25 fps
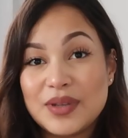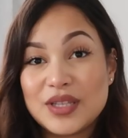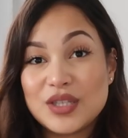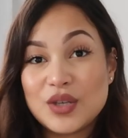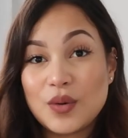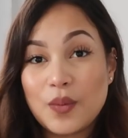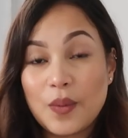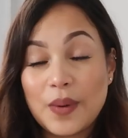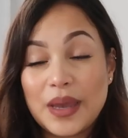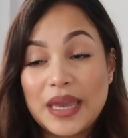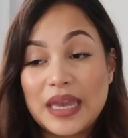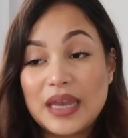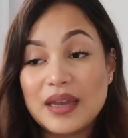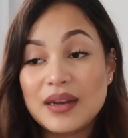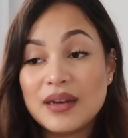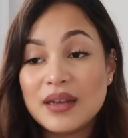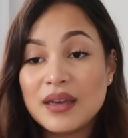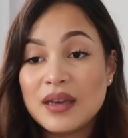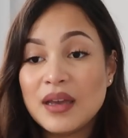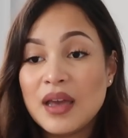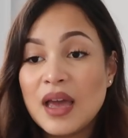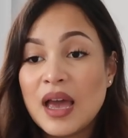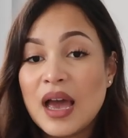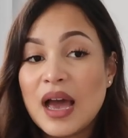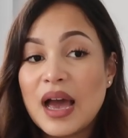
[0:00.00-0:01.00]

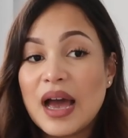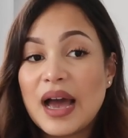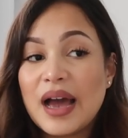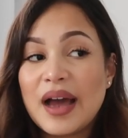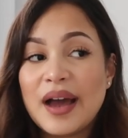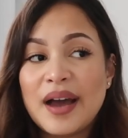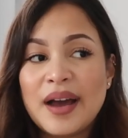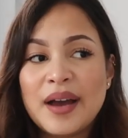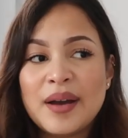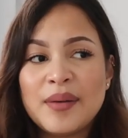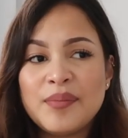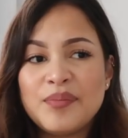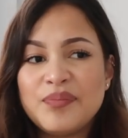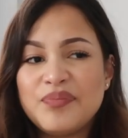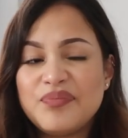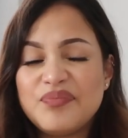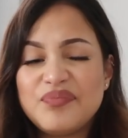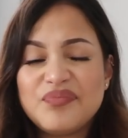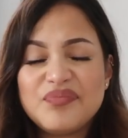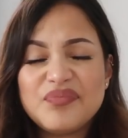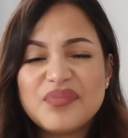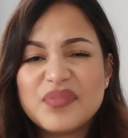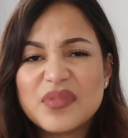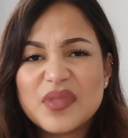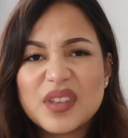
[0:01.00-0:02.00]
between,
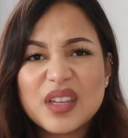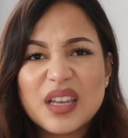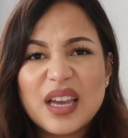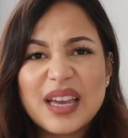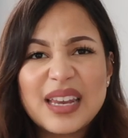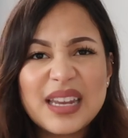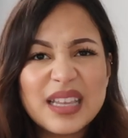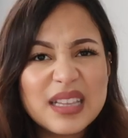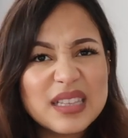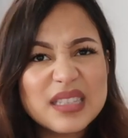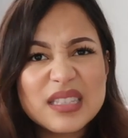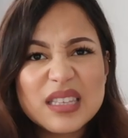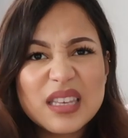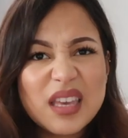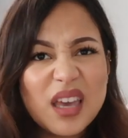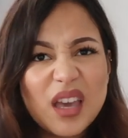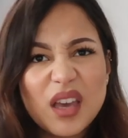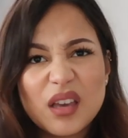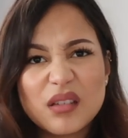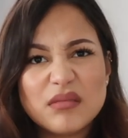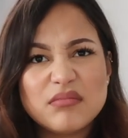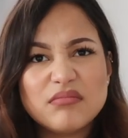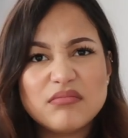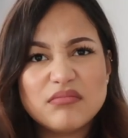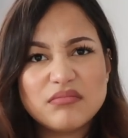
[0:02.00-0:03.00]
and it's
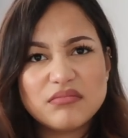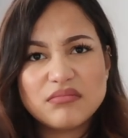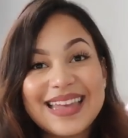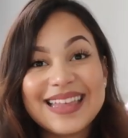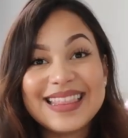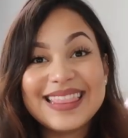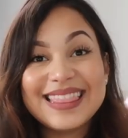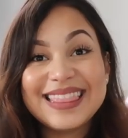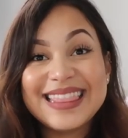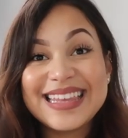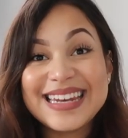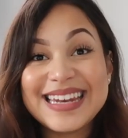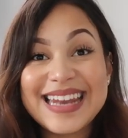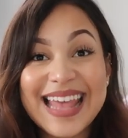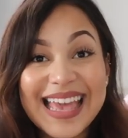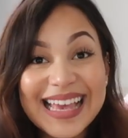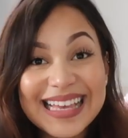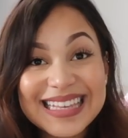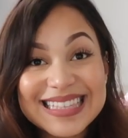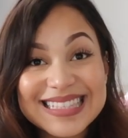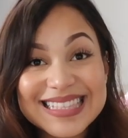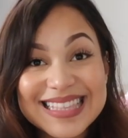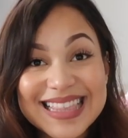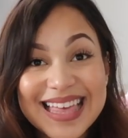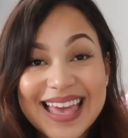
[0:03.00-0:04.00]
cute. The
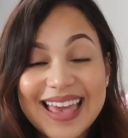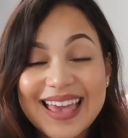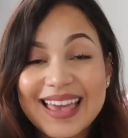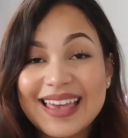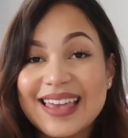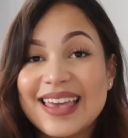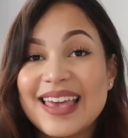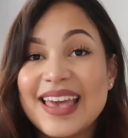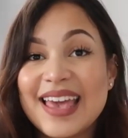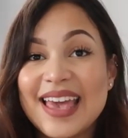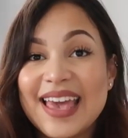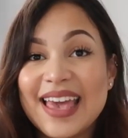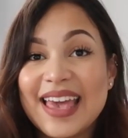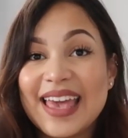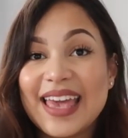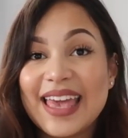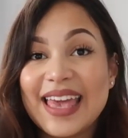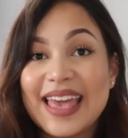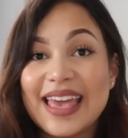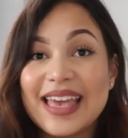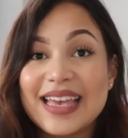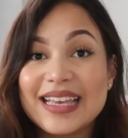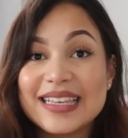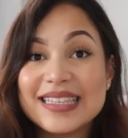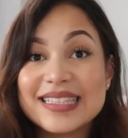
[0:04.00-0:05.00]
next thing
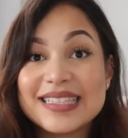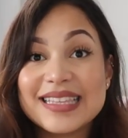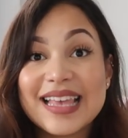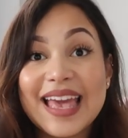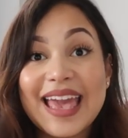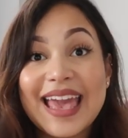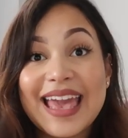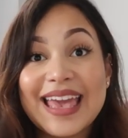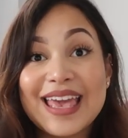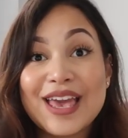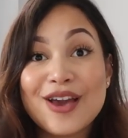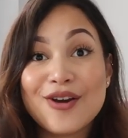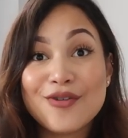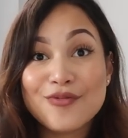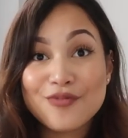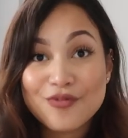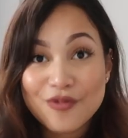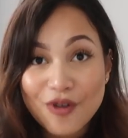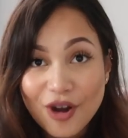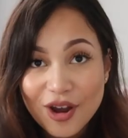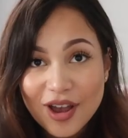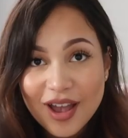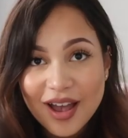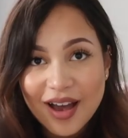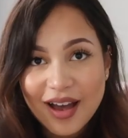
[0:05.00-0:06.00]
is a
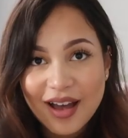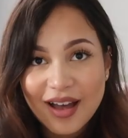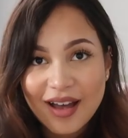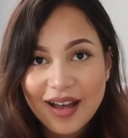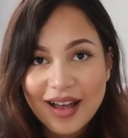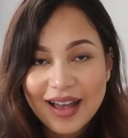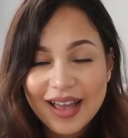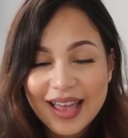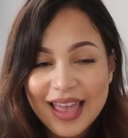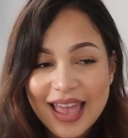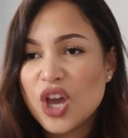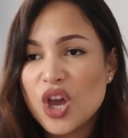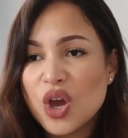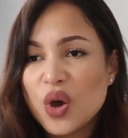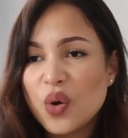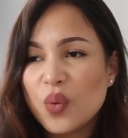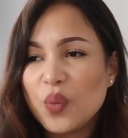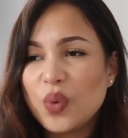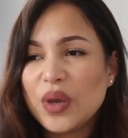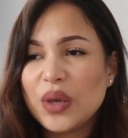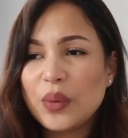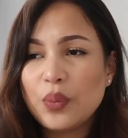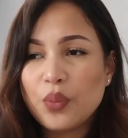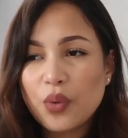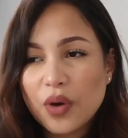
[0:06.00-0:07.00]
rocker.
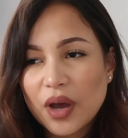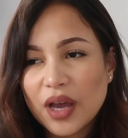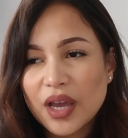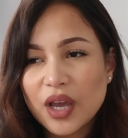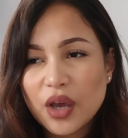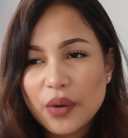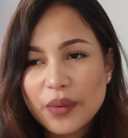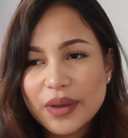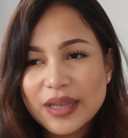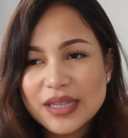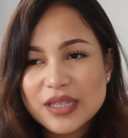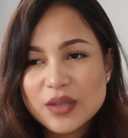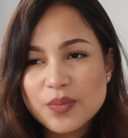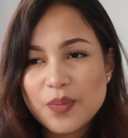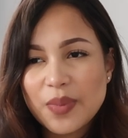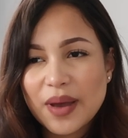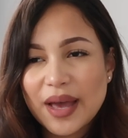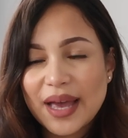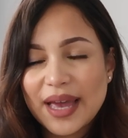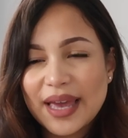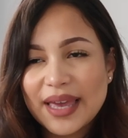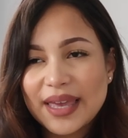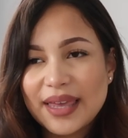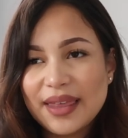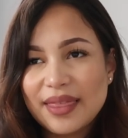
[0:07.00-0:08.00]
We were going to
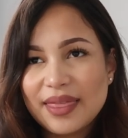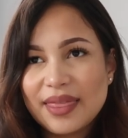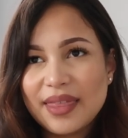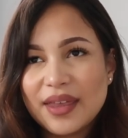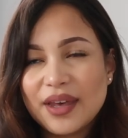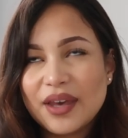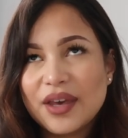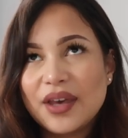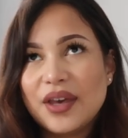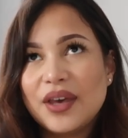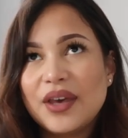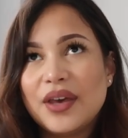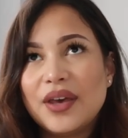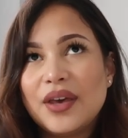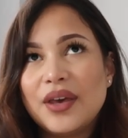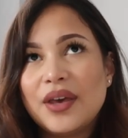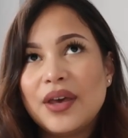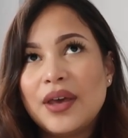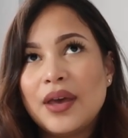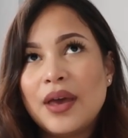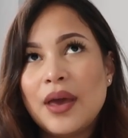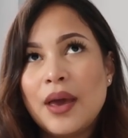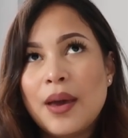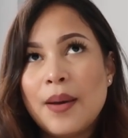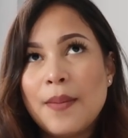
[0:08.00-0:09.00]
buy the
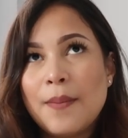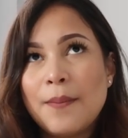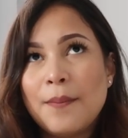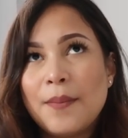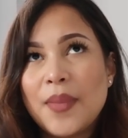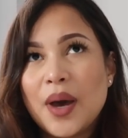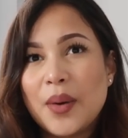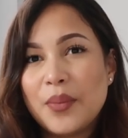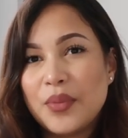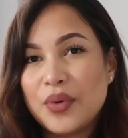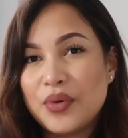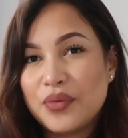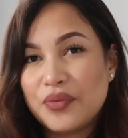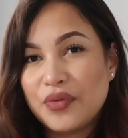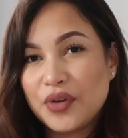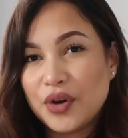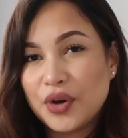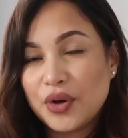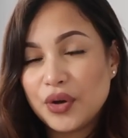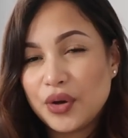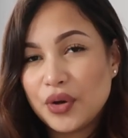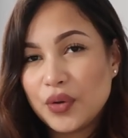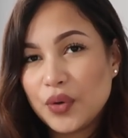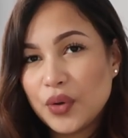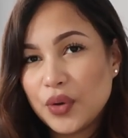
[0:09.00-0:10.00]

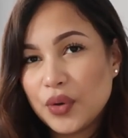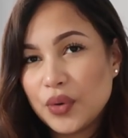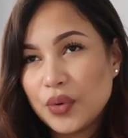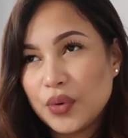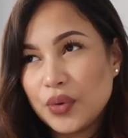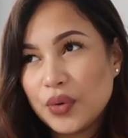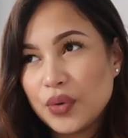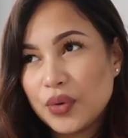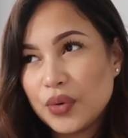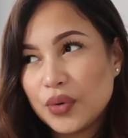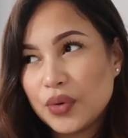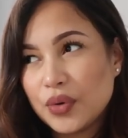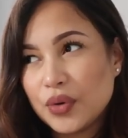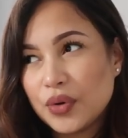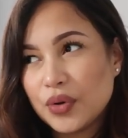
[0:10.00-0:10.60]
Mamaroo